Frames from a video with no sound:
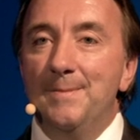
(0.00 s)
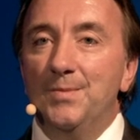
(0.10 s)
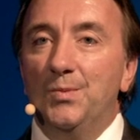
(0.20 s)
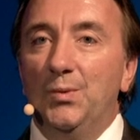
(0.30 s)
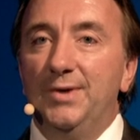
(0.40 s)

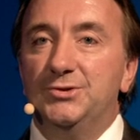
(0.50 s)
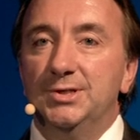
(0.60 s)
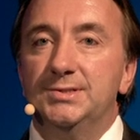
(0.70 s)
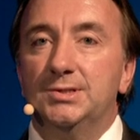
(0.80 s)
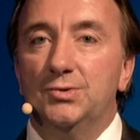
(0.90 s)
We've
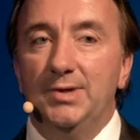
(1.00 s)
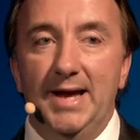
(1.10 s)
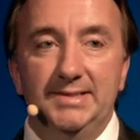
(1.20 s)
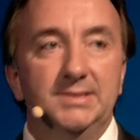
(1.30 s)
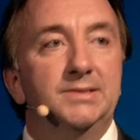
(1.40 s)
just
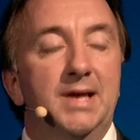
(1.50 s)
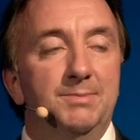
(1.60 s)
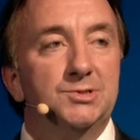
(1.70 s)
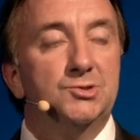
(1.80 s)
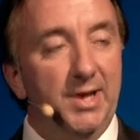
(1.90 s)
created a
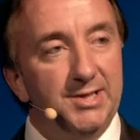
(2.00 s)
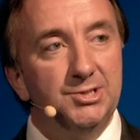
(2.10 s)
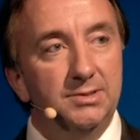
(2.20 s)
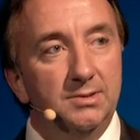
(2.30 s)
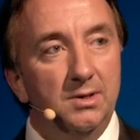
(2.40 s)

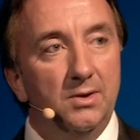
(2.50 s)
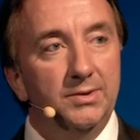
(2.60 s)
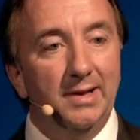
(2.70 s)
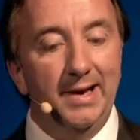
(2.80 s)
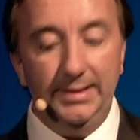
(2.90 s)
demonstration
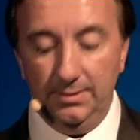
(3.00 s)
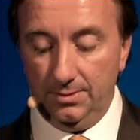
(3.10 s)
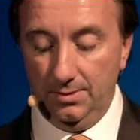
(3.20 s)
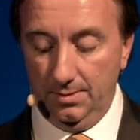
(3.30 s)
online.